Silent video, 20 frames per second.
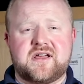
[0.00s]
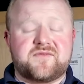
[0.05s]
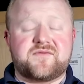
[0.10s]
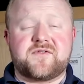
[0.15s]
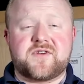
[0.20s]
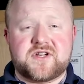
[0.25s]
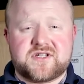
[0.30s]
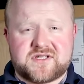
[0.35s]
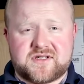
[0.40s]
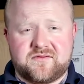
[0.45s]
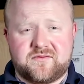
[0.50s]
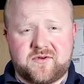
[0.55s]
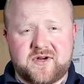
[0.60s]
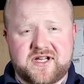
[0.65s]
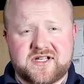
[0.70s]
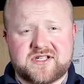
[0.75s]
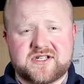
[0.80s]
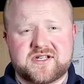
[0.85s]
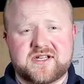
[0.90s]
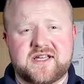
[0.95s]
The first of
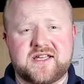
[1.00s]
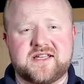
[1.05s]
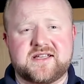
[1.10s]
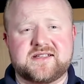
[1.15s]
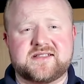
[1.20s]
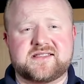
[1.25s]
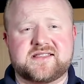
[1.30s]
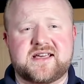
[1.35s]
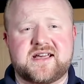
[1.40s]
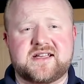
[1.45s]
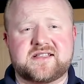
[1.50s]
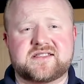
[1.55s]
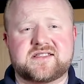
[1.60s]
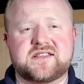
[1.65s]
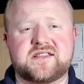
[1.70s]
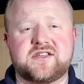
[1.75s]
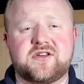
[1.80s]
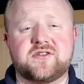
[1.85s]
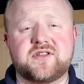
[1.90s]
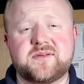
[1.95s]
which is that
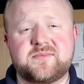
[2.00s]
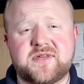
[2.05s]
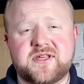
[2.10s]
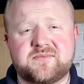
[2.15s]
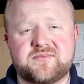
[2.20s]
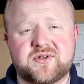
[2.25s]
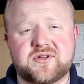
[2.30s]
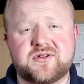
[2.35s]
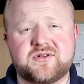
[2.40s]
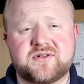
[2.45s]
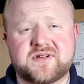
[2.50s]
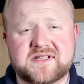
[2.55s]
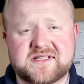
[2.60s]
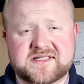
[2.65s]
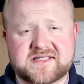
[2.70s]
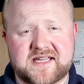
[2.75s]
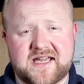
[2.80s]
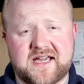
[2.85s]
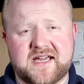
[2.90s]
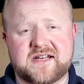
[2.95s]
the only people who can
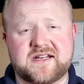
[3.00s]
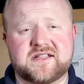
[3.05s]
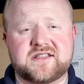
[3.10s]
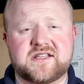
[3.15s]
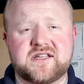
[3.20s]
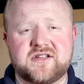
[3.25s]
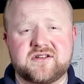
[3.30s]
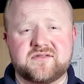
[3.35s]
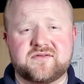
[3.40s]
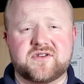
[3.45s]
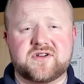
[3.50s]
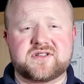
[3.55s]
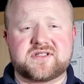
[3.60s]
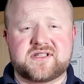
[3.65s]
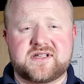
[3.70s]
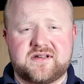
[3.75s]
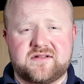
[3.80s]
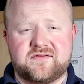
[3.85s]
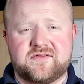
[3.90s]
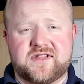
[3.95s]
scan at the
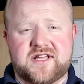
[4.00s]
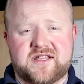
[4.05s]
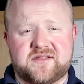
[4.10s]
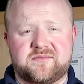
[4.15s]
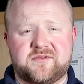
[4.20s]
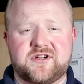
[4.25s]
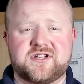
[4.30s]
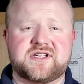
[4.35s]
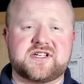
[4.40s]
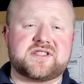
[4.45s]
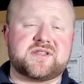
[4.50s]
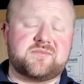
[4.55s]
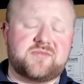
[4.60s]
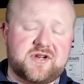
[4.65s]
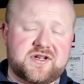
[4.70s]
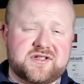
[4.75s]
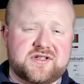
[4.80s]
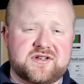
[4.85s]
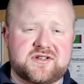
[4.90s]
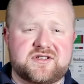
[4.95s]
University of Lethbridge at the
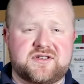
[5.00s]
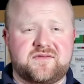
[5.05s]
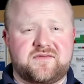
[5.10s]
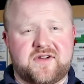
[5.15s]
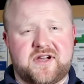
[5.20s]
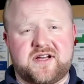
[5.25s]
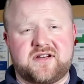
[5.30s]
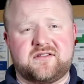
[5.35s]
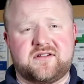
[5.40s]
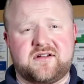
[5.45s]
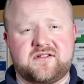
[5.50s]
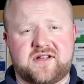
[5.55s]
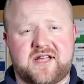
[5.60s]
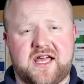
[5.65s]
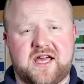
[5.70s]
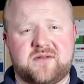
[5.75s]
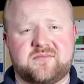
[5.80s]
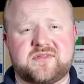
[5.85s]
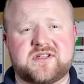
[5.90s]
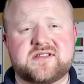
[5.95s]
printers you find around
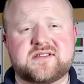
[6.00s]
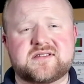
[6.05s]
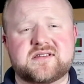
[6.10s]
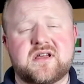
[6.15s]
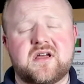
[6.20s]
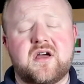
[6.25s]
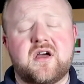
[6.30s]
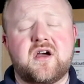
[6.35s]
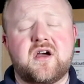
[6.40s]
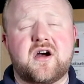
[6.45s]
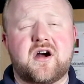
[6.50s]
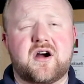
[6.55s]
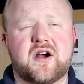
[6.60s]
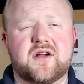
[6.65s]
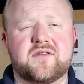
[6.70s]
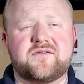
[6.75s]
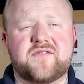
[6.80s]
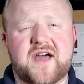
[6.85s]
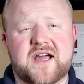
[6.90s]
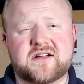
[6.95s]
campus
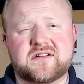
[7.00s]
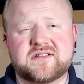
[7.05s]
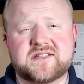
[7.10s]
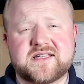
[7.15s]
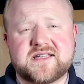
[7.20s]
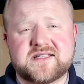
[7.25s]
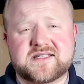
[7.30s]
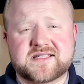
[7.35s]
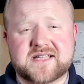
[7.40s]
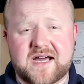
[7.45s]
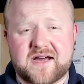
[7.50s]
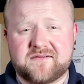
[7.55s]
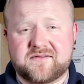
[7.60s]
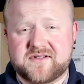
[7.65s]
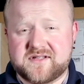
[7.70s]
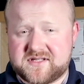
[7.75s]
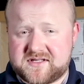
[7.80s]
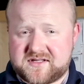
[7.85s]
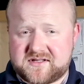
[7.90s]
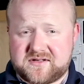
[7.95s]
are faculty, staff,
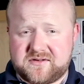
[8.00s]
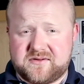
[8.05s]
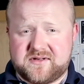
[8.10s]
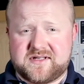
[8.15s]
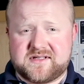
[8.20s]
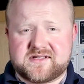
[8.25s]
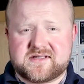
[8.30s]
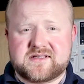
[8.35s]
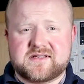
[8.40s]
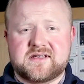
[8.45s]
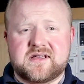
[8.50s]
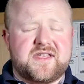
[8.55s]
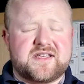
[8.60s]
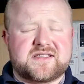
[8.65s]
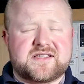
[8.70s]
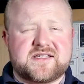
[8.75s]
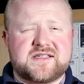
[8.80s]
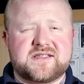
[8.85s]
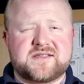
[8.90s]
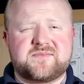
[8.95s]
and students.
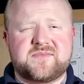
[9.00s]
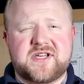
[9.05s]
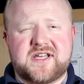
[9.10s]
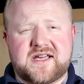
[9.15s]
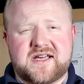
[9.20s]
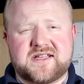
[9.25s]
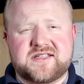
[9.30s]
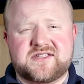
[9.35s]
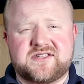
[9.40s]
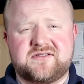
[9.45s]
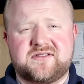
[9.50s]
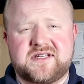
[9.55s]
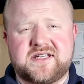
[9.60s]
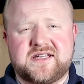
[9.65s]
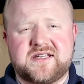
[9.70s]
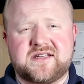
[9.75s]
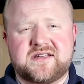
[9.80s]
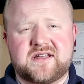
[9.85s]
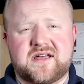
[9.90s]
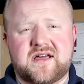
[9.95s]
This is because you
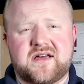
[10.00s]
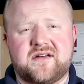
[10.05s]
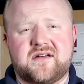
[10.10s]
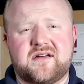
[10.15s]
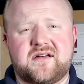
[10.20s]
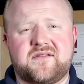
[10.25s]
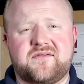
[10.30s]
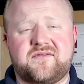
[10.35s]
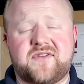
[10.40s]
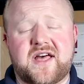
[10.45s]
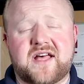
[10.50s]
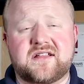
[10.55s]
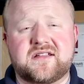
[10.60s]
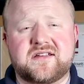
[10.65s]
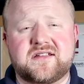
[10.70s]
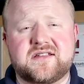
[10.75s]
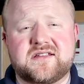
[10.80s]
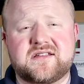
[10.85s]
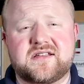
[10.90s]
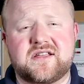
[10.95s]
need a
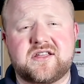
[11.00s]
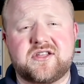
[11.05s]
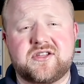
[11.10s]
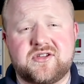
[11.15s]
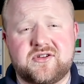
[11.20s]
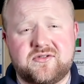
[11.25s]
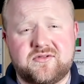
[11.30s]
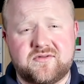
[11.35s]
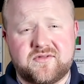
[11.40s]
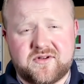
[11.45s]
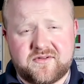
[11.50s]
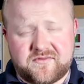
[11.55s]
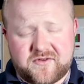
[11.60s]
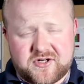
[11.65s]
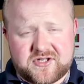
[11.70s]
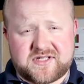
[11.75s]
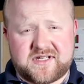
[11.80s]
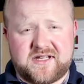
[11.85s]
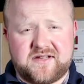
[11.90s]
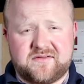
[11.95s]
valid
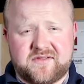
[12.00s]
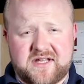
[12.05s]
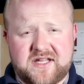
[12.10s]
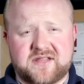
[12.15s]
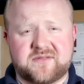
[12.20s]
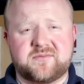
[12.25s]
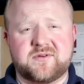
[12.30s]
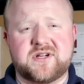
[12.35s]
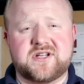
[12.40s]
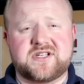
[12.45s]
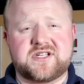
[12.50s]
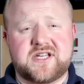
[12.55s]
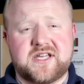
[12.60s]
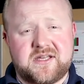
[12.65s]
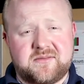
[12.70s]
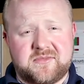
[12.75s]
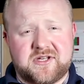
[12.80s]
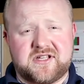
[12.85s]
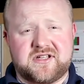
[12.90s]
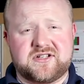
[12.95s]
University of Lethbridge
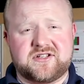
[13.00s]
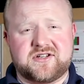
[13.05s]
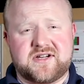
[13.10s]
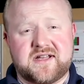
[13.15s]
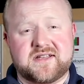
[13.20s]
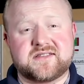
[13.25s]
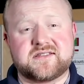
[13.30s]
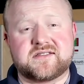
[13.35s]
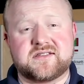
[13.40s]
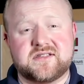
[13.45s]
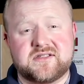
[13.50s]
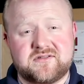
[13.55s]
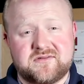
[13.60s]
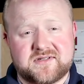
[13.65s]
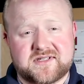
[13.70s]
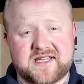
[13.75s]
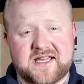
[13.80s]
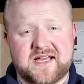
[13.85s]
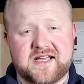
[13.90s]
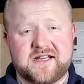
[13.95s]
email address to do
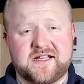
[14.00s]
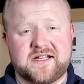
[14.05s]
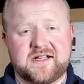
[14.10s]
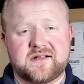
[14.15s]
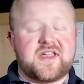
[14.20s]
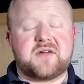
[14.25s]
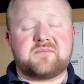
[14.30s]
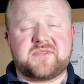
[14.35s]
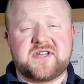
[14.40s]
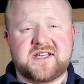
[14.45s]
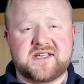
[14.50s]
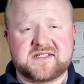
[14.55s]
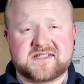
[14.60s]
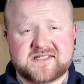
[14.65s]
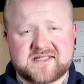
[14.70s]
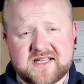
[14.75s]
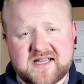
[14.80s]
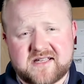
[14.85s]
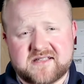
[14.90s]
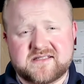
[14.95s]
scanning. That being
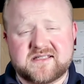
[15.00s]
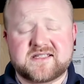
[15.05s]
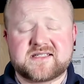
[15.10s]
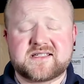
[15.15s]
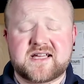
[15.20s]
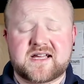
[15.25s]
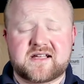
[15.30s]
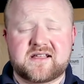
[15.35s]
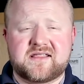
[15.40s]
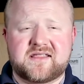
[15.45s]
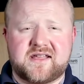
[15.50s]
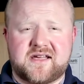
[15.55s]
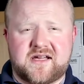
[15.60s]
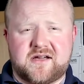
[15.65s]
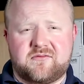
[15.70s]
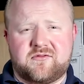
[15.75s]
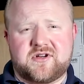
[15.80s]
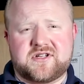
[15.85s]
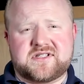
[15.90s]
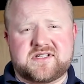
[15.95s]
said, the second thing
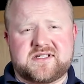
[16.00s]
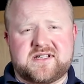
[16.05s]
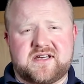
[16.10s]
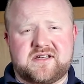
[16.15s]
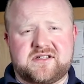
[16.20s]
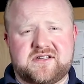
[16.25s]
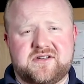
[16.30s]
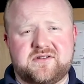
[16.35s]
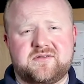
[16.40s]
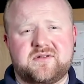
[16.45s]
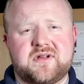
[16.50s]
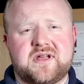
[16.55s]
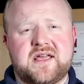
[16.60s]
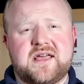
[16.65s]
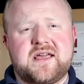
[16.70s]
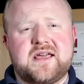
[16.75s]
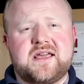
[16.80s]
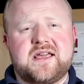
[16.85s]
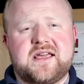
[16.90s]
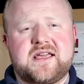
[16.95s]
I want to tell you
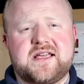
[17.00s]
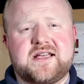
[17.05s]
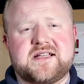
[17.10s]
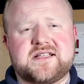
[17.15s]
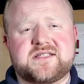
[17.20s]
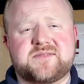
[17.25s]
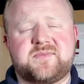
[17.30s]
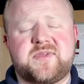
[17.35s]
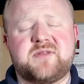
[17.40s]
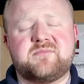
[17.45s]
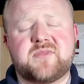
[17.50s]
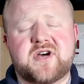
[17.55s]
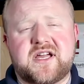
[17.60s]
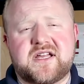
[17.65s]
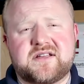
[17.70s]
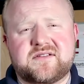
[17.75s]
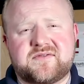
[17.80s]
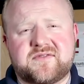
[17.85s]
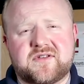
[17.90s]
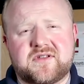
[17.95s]
is be
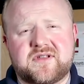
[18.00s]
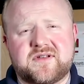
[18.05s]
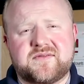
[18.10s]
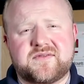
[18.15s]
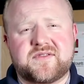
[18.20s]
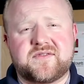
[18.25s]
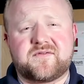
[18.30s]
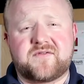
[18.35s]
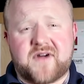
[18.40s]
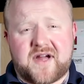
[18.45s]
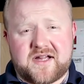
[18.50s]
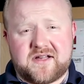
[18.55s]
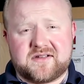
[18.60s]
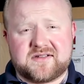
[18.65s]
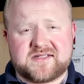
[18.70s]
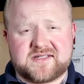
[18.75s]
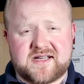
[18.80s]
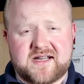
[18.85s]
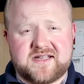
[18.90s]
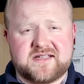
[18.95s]
mindful of the file
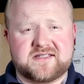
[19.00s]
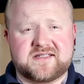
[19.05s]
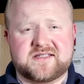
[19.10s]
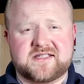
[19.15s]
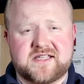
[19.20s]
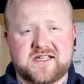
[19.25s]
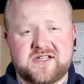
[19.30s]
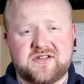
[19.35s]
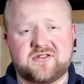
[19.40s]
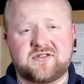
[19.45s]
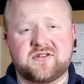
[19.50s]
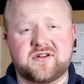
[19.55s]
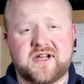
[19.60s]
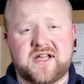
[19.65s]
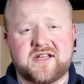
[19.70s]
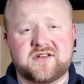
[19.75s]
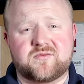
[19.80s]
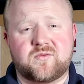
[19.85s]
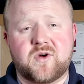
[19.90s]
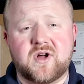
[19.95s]
sizes that you
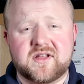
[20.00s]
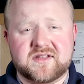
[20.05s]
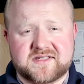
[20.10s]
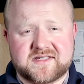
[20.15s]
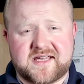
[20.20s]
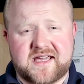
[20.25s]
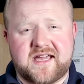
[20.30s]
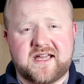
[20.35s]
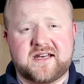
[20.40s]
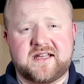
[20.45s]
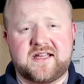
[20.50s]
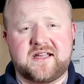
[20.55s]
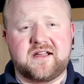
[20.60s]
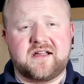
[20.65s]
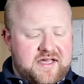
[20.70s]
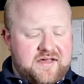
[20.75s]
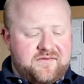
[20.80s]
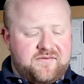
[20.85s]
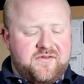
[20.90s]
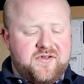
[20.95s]
create while scanning.
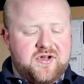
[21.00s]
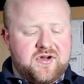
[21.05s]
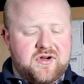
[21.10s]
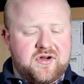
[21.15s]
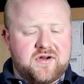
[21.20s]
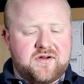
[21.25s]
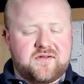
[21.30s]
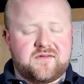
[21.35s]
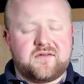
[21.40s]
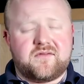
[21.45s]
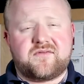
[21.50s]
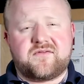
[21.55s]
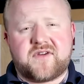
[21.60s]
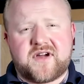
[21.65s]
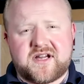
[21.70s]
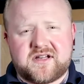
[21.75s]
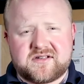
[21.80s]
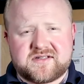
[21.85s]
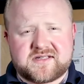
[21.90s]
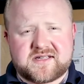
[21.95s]
If your
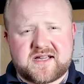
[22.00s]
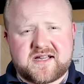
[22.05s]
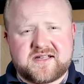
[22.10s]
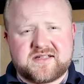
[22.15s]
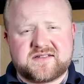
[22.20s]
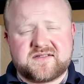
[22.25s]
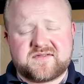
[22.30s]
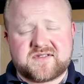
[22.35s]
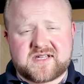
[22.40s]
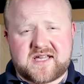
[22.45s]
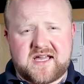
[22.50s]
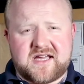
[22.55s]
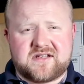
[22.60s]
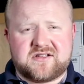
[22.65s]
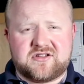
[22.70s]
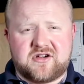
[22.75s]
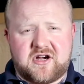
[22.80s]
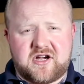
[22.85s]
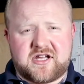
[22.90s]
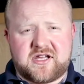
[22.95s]
file size of
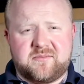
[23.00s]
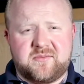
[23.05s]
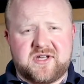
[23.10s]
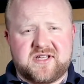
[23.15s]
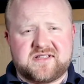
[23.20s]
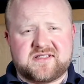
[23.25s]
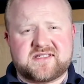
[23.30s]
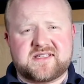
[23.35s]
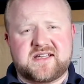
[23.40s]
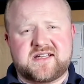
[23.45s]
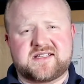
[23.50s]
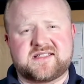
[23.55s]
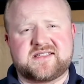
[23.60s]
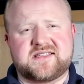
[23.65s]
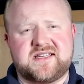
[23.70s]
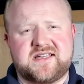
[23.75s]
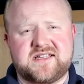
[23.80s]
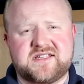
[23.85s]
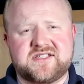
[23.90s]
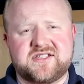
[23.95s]
scanned documents
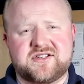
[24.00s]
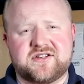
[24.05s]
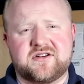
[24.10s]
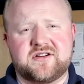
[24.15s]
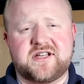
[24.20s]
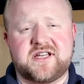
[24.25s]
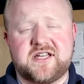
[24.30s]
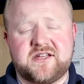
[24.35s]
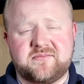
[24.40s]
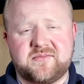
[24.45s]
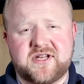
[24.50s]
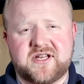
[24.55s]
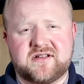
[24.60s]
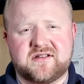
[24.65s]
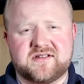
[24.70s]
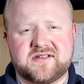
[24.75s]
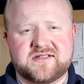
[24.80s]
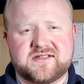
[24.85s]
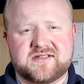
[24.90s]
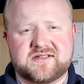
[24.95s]
exceeds your
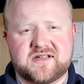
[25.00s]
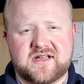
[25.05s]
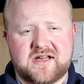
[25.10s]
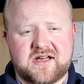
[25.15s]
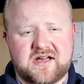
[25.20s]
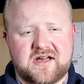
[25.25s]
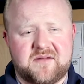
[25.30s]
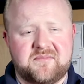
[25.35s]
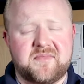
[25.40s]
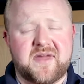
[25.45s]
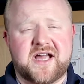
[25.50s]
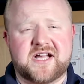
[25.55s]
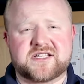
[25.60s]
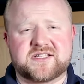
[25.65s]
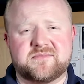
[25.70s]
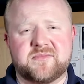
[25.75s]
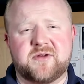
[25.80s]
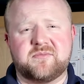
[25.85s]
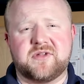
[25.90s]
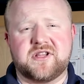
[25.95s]
email's uh,
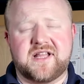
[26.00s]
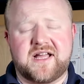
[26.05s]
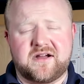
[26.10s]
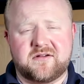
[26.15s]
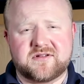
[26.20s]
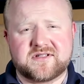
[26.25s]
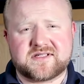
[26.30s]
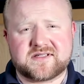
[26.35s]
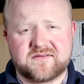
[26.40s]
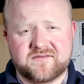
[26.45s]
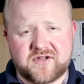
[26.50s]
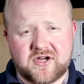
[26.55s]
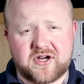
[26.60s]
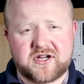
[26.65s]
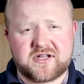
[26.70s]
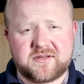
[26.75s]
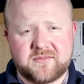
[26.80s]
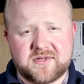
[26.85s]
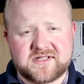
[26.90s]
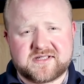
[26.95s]
maximum allowance of
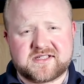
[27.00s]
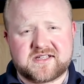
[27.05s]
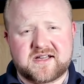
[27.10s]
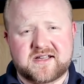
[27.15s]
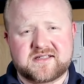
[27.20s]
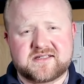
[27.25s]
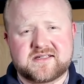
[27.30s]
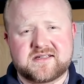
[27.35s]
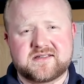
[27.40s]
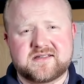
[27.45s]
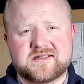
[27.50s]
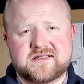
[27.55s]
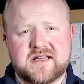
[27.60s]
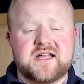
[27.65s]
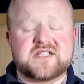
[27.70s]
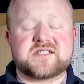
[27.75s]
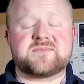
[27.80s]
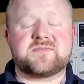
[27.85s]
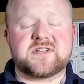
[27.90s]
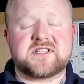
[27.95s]
document sizes,
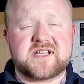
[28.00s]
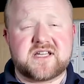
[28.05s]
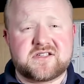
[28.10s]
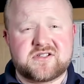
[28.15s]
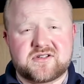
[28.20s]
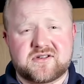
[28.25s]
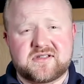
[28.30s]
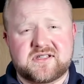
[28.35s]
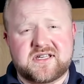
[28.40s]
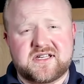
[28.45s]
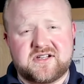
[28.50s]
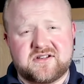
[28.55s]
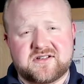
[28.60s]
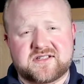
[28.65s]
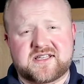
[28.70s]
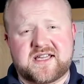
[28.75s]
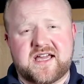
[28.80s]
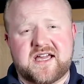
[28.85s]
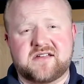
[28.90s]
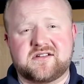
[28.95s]
it's potential that your
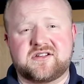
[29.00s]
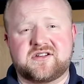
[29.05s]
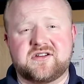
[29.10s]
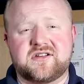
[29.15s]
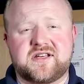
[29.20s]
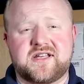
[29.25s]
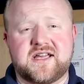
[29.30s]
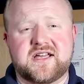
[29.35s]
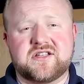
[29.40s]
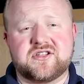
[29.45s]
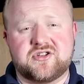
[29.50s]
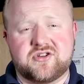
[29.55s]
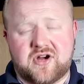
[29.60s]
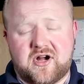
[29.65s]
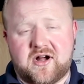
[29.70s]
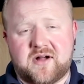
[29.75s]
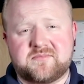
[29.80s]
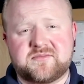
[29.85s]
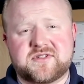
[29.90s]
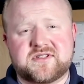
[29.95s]
scan could get
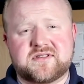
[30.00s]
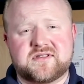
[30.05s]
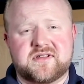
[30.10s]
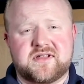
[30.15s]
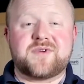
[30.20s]
dropped.